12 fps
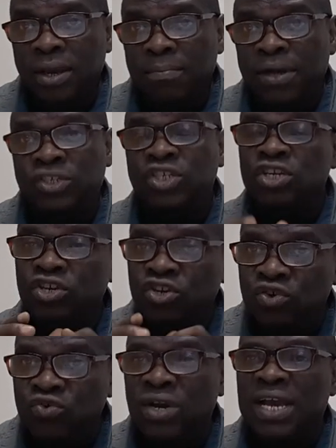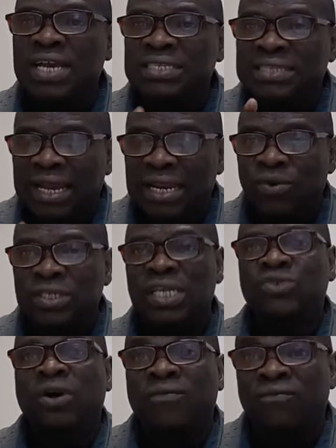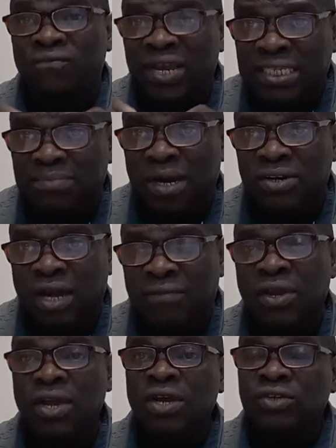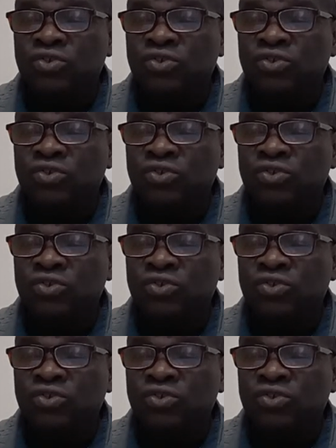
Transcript: But she knew exactly what she was flexible enough